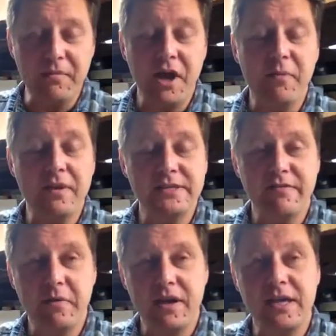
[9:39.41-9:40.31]
By all means,
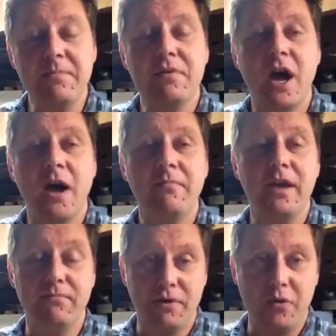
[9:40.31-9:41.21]
everybody, keep calm
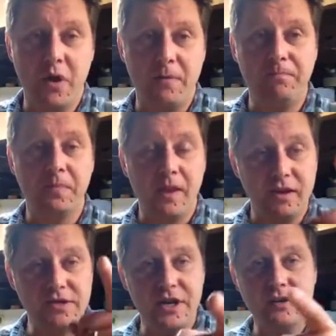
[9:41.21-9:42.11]
and brew on.
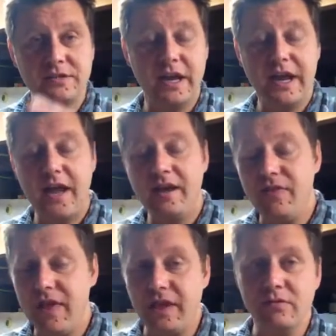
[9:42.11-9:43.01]
Cheers again,
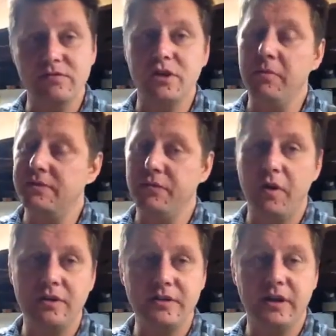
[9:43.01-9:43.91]
and thank you so much for
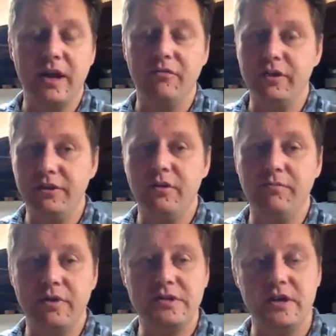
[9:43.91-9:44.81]
watching. I really do
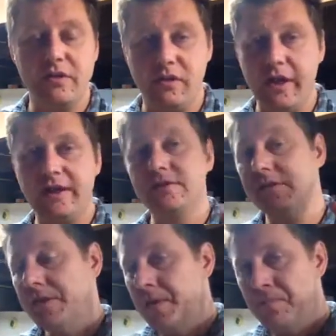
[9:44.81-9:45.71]
appreciate all the
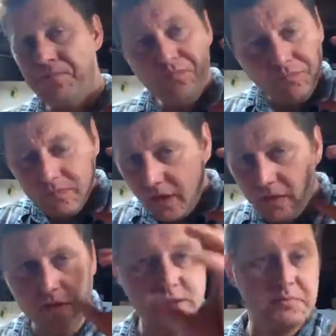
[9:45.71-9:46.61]
likes,
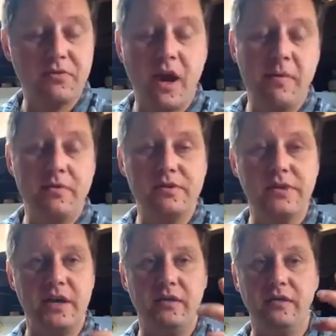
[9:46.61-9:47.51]
the
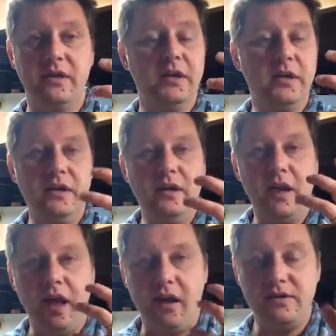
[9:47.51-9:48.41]
subscribers, and
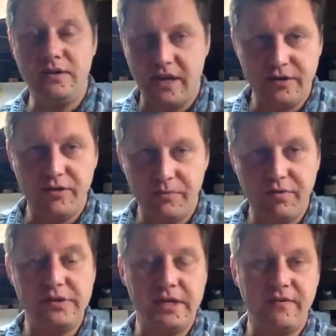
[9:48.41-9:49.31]
honestly, I do
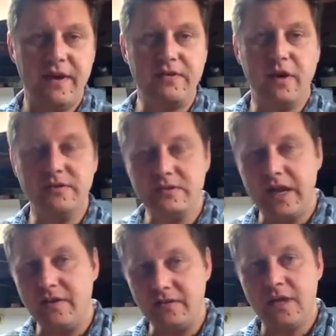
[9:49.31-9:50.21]
appreciate the fact that you guys are
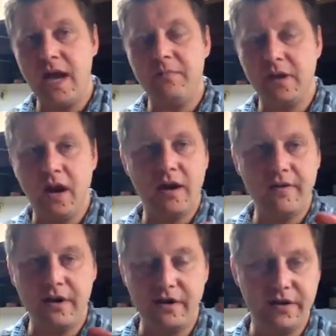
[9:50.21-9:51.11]
taking the time to
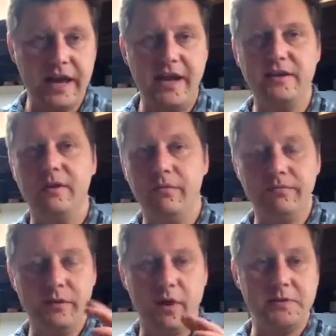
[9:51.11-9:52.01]
carve out of your day to
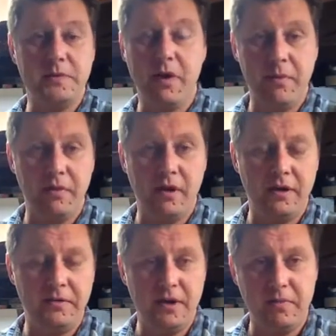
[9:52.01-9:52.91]
watch me ramble
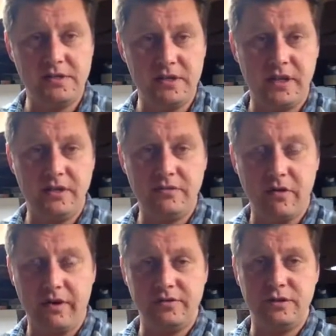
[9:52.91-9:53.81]
on and my silly
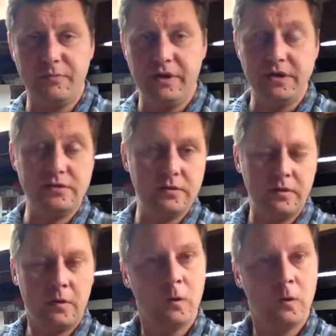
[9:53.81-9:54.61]
drunken stupidness.